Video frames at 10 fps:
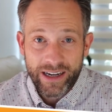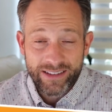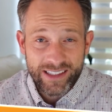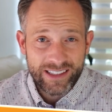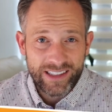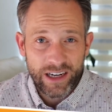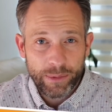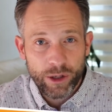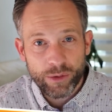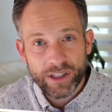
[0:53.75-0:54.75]
And this is going to
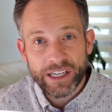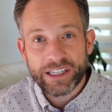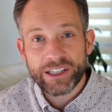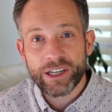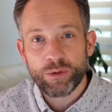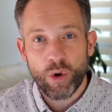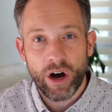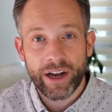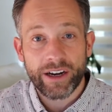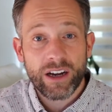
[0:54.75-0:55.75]
be a really good
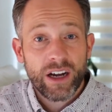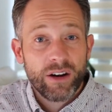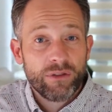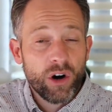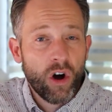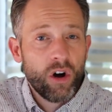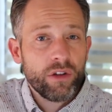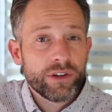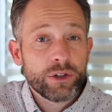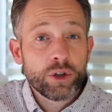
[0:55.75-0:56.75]
one for all
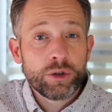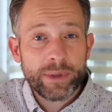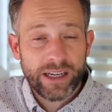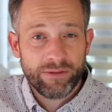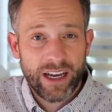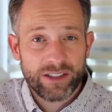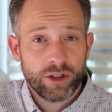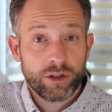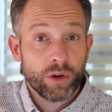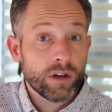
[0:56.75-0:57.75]
the newbie
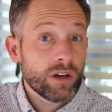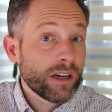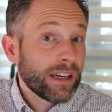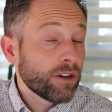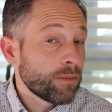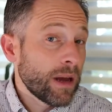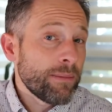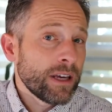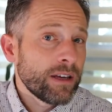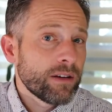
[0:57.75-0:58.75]
investors or, or
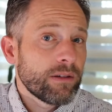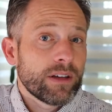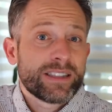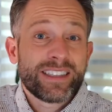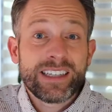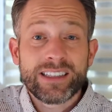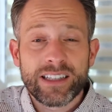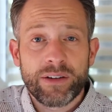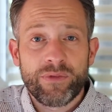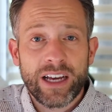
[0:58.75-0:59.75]
maybe
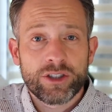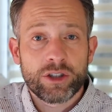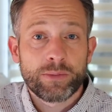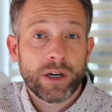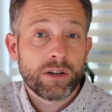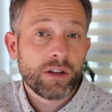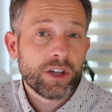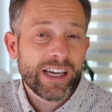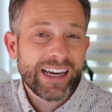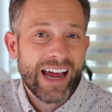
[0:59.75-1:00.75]
seasoned investors but are
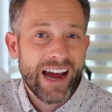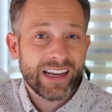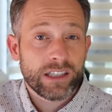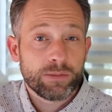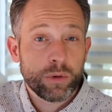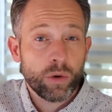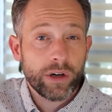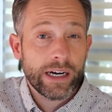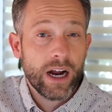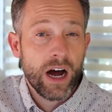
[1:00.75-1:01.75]
looking at
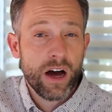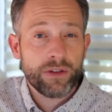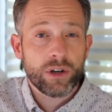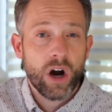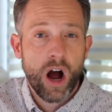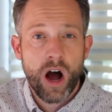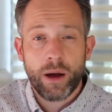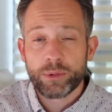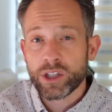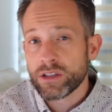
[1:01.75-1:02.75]
exploring other
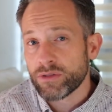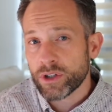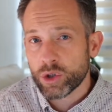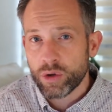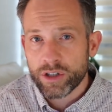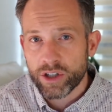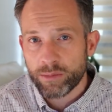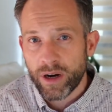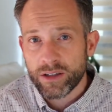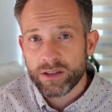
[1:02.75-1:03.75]
options for short
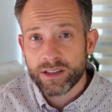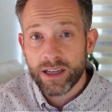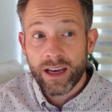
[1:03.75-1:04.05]
term rentals.